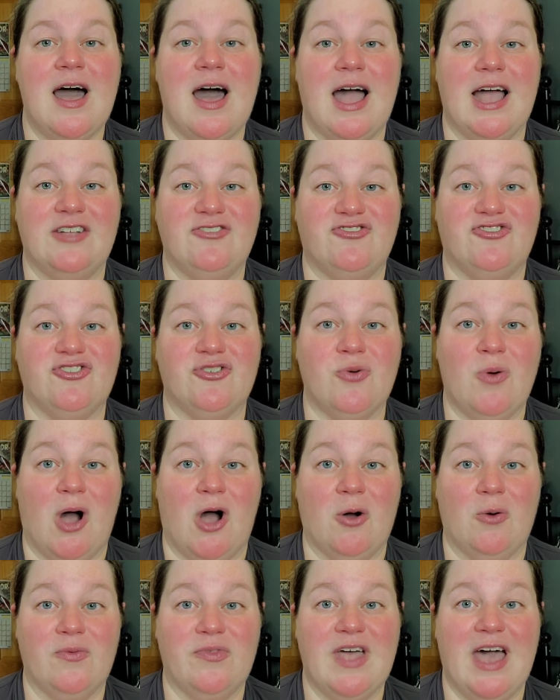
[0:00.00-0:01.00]
I do
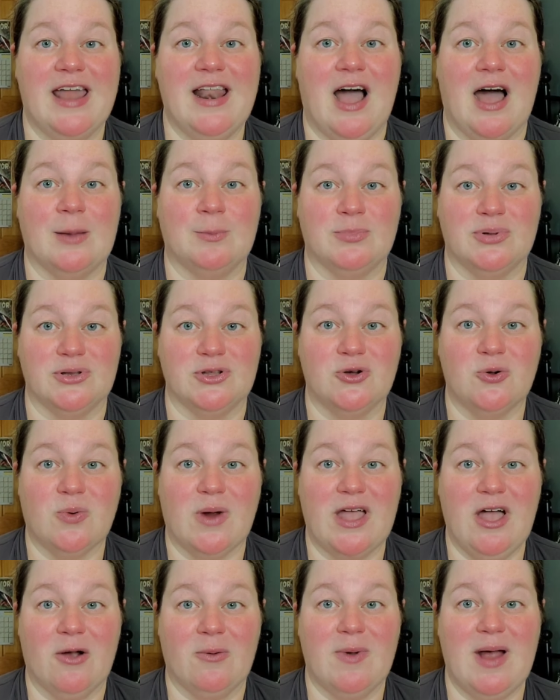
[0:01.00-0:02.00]
own that on
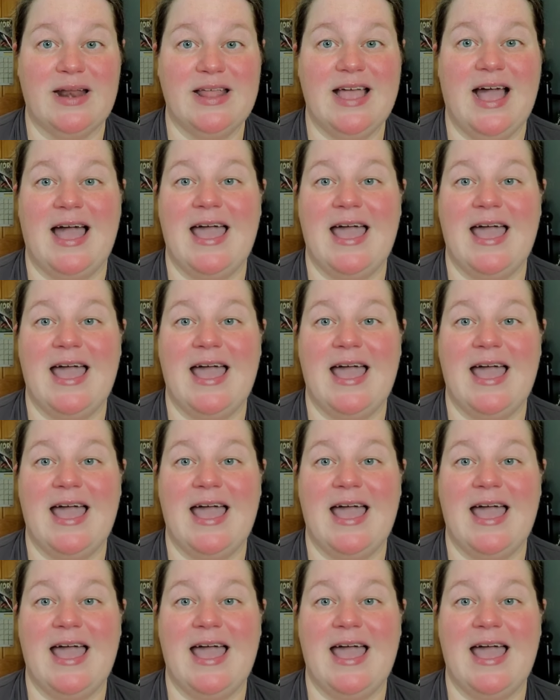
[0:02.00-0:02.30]
Blu-ray already.